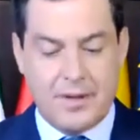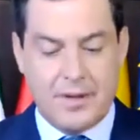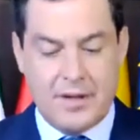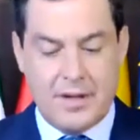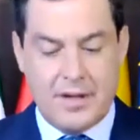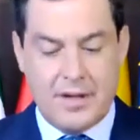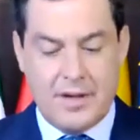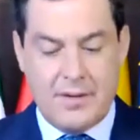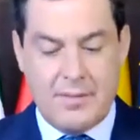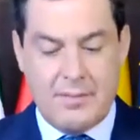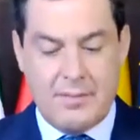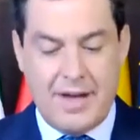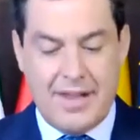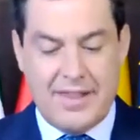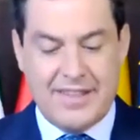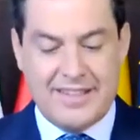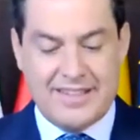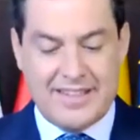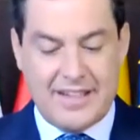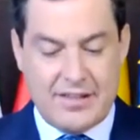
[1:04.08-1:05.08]
we
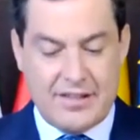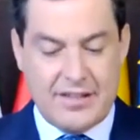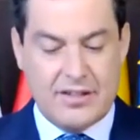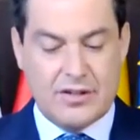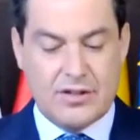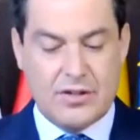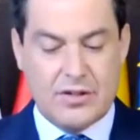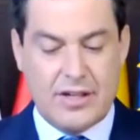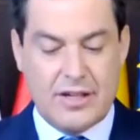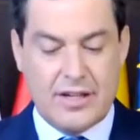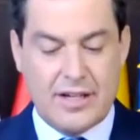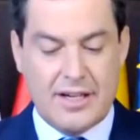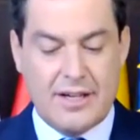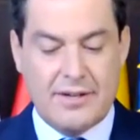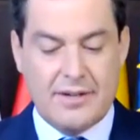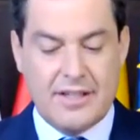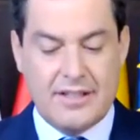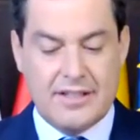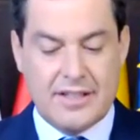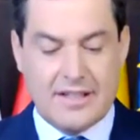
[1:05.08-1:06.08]
have a great
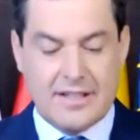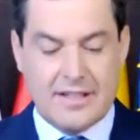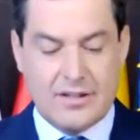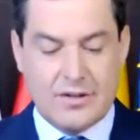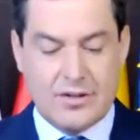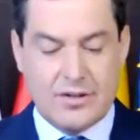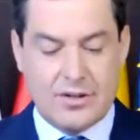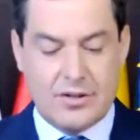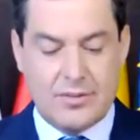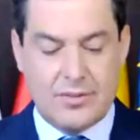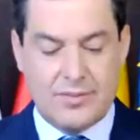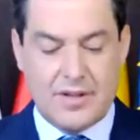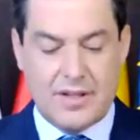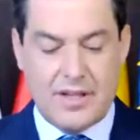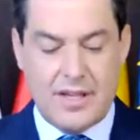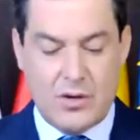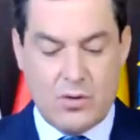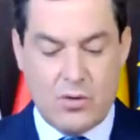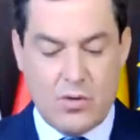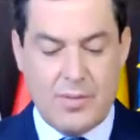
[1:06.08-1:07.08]
number of
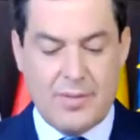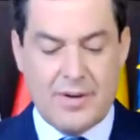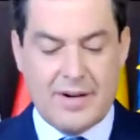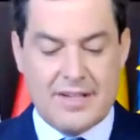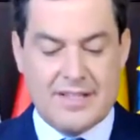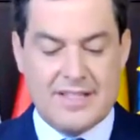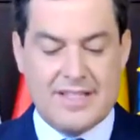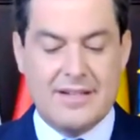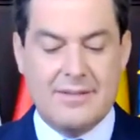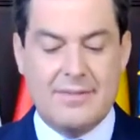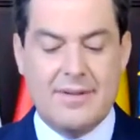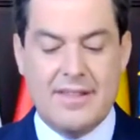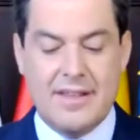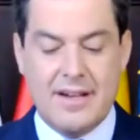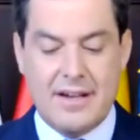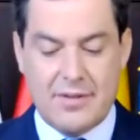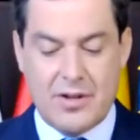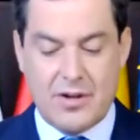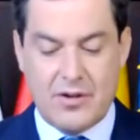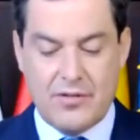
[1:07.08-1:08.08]
protected
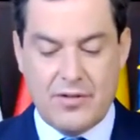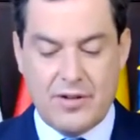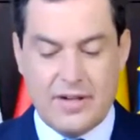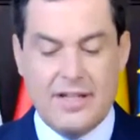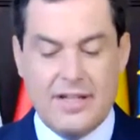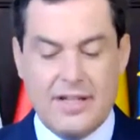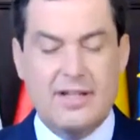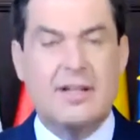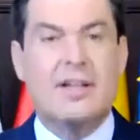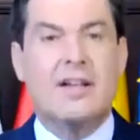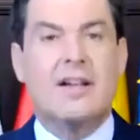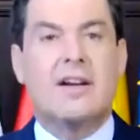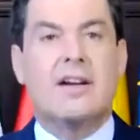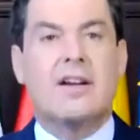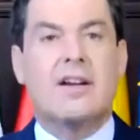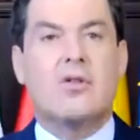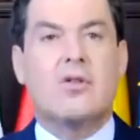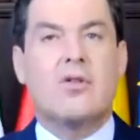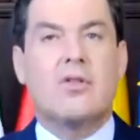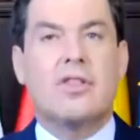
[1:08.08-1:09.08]
areas.
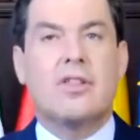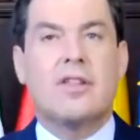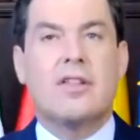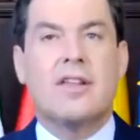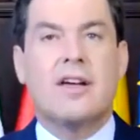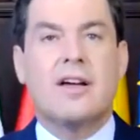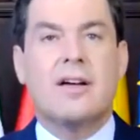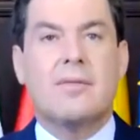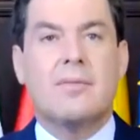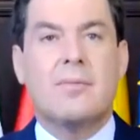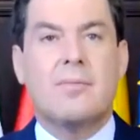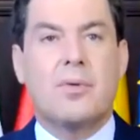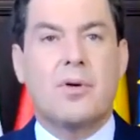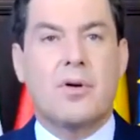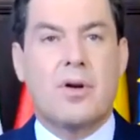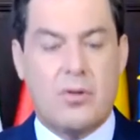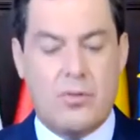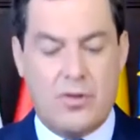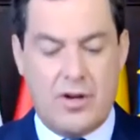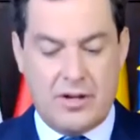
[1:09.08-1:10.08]
We have
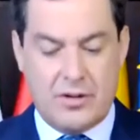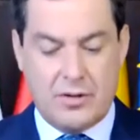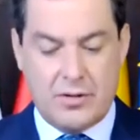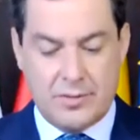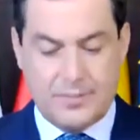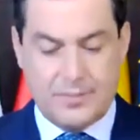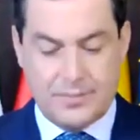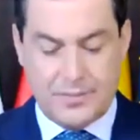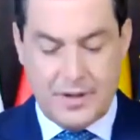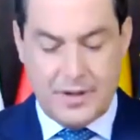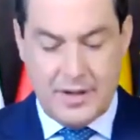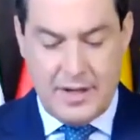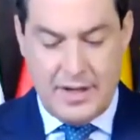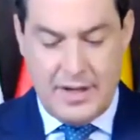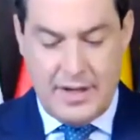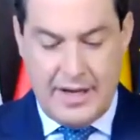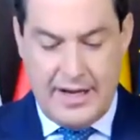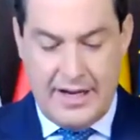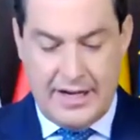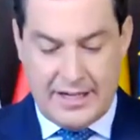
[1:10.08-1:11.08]

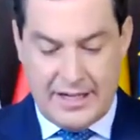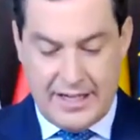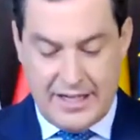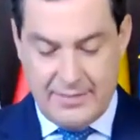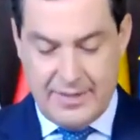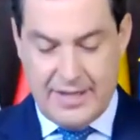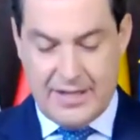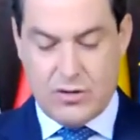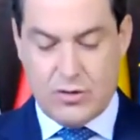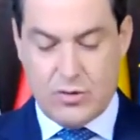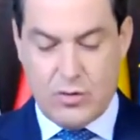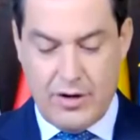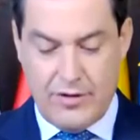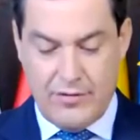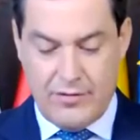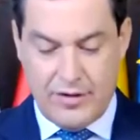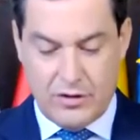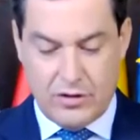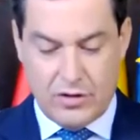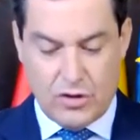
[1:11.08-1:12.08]
biodiversity
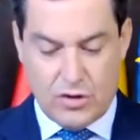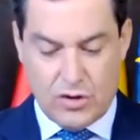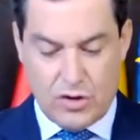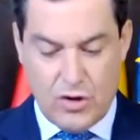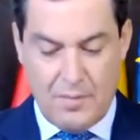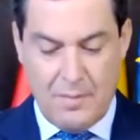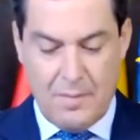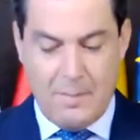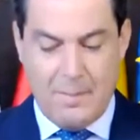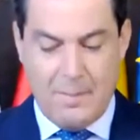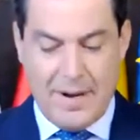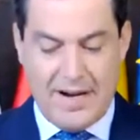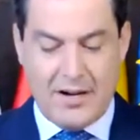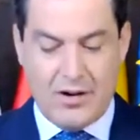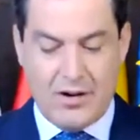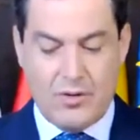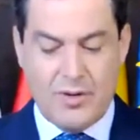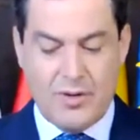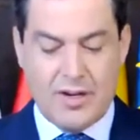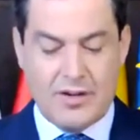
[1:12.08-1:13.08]
reservations that
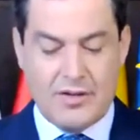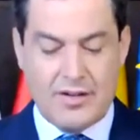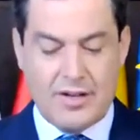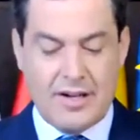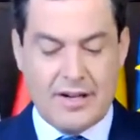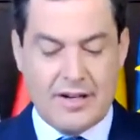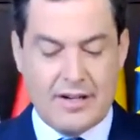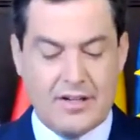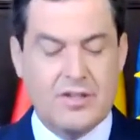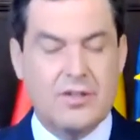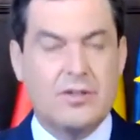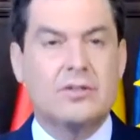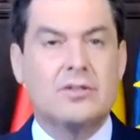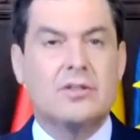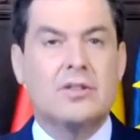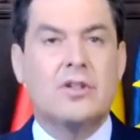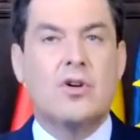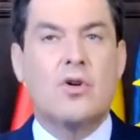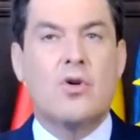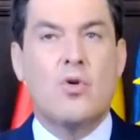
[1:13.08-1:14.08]
are recognized
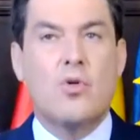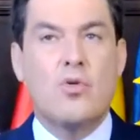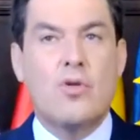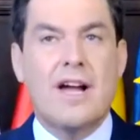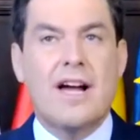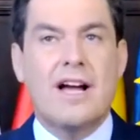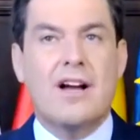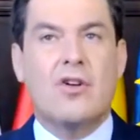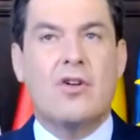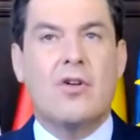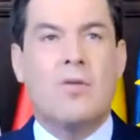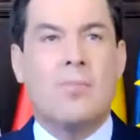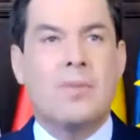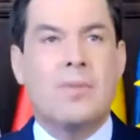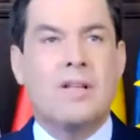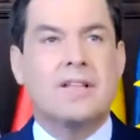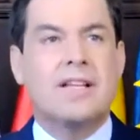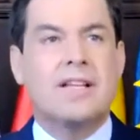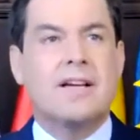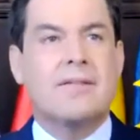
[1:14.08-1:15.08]
by
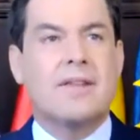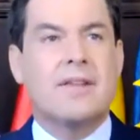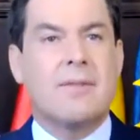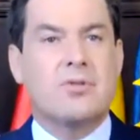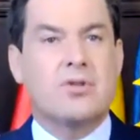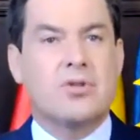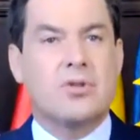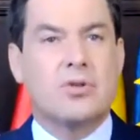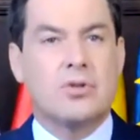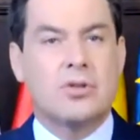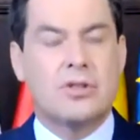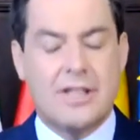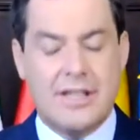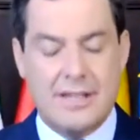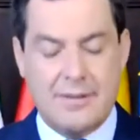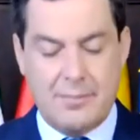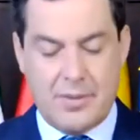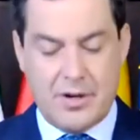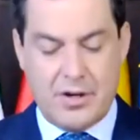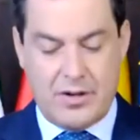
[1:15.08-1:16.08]
UNESCO.
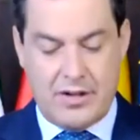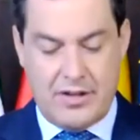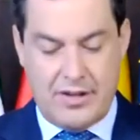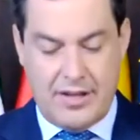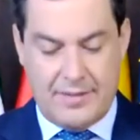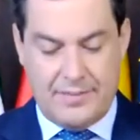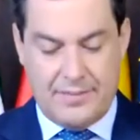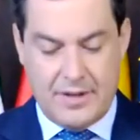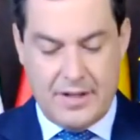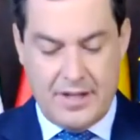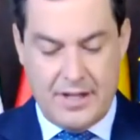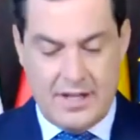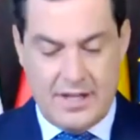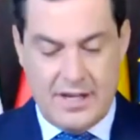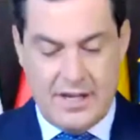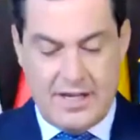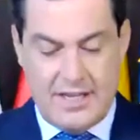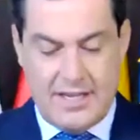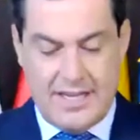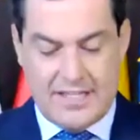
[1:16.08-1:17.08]
And as
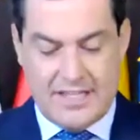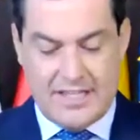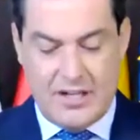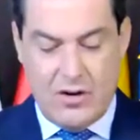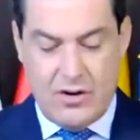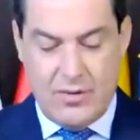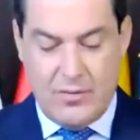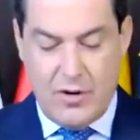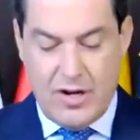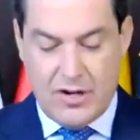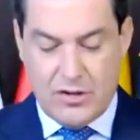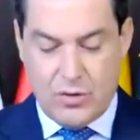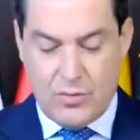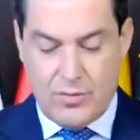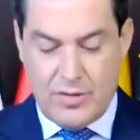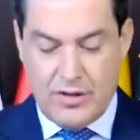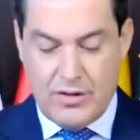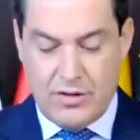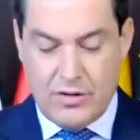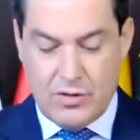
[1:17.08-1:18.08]
such,
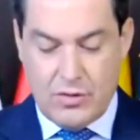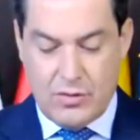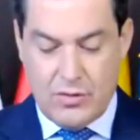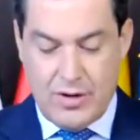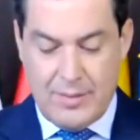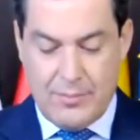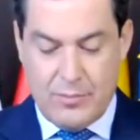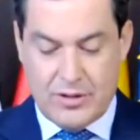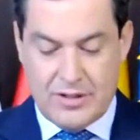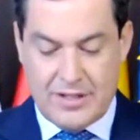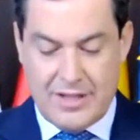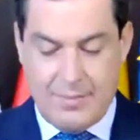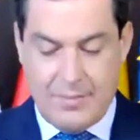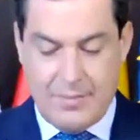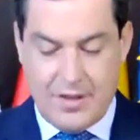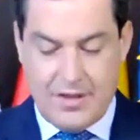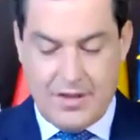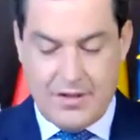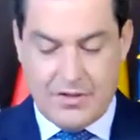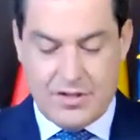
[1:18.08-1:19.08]
sustainability is a
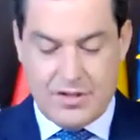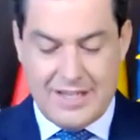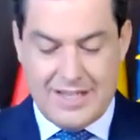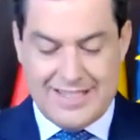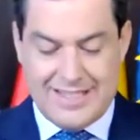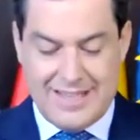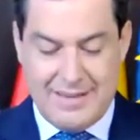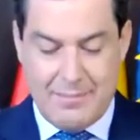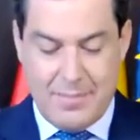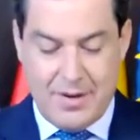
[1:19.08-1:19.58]
priority.